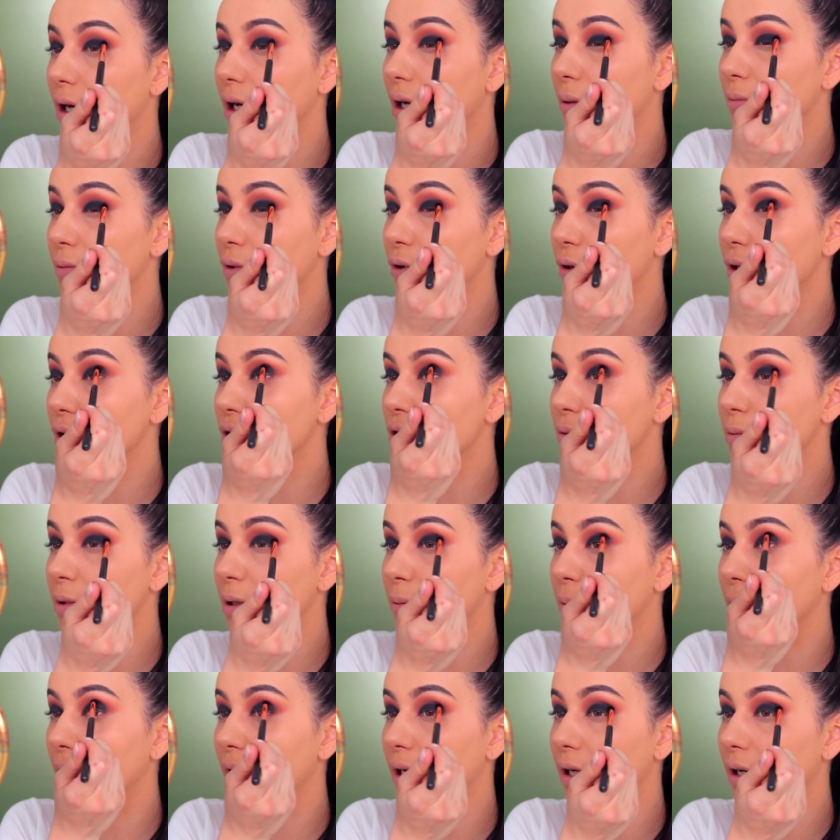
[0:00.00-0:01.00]
And I'm going to
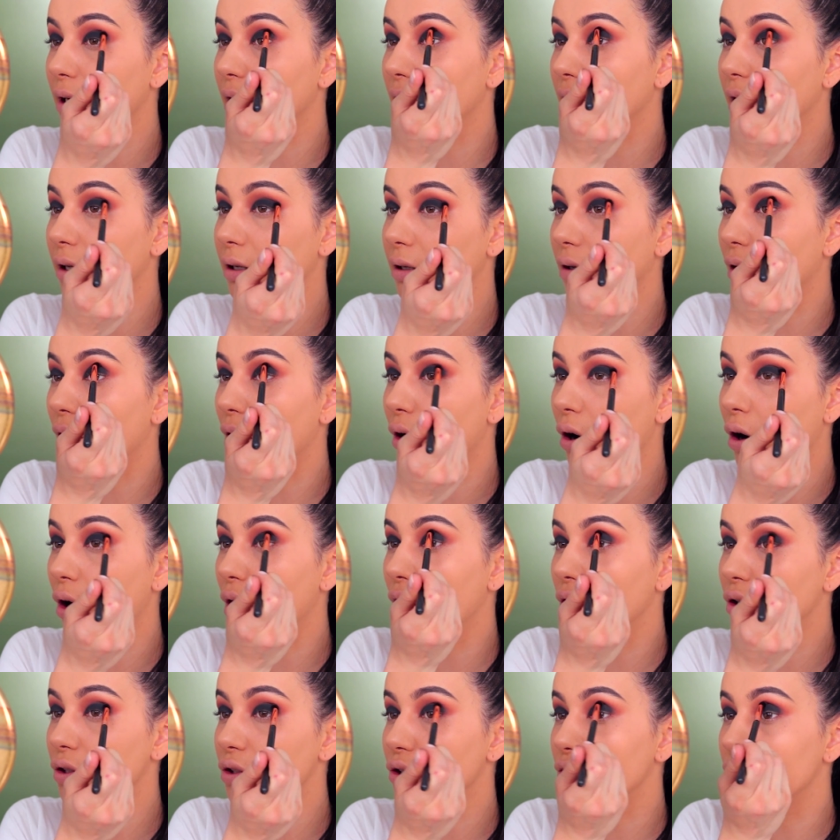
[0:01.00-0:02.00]
be applying it
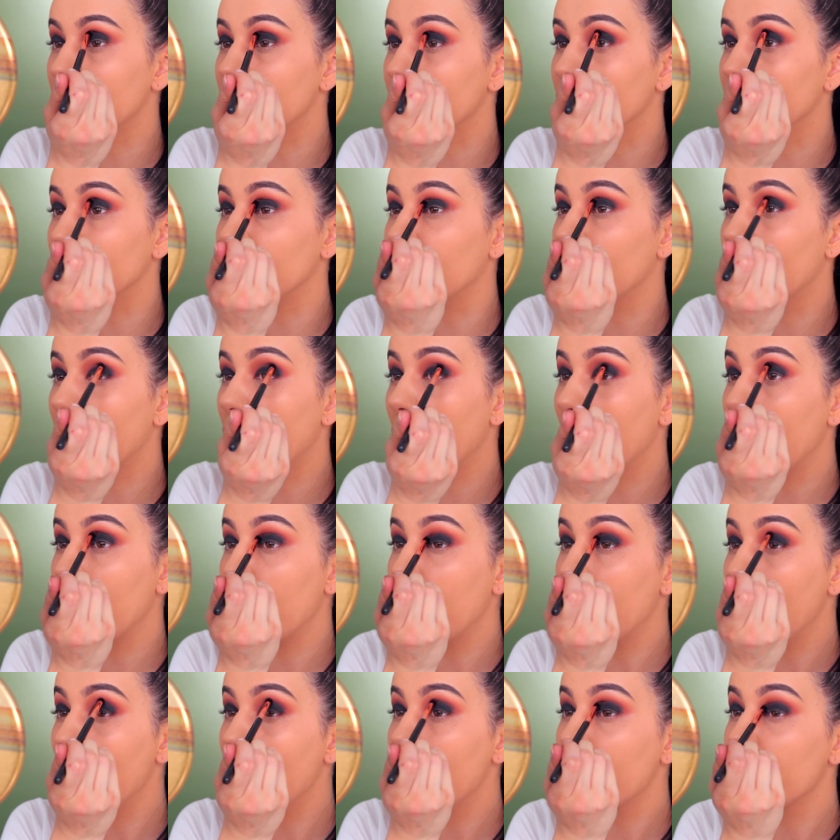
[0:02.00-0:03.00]
onto
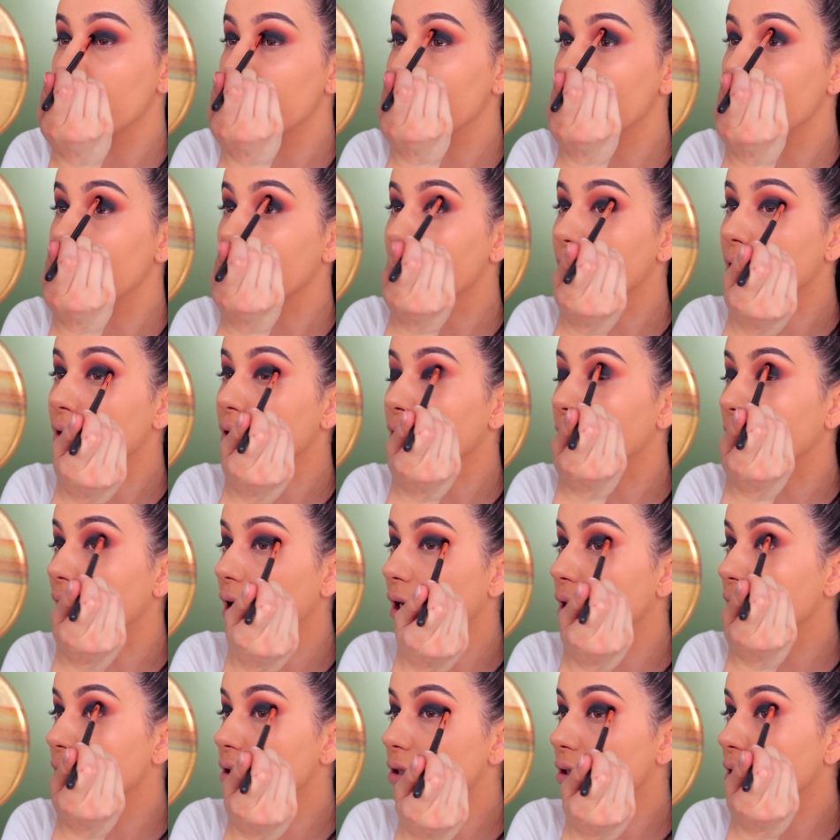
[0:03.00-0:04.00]
the
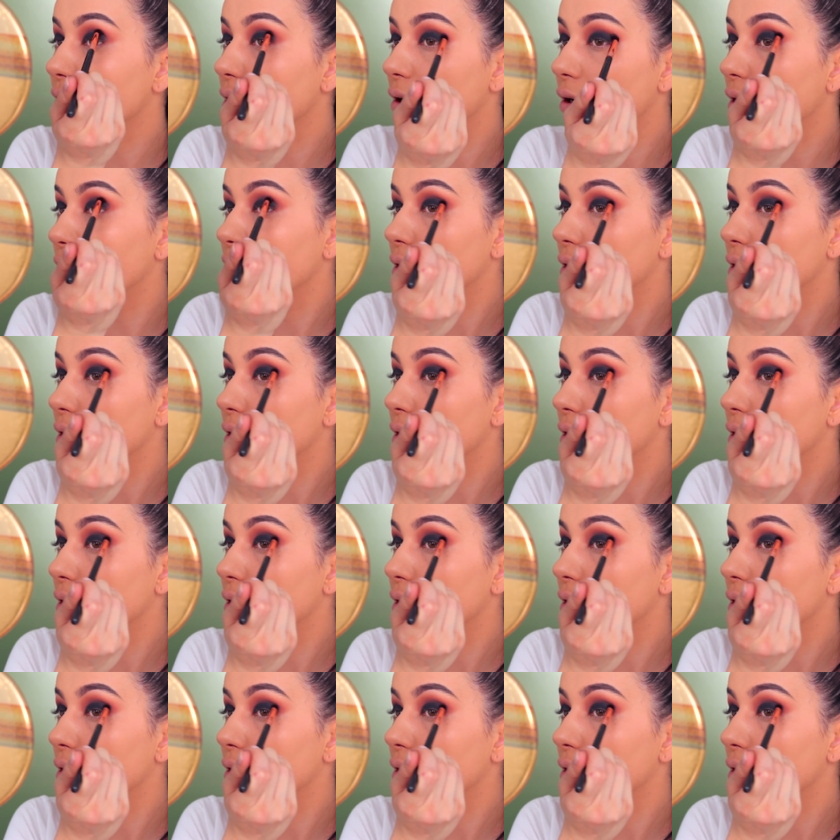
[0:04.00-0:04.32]
crease.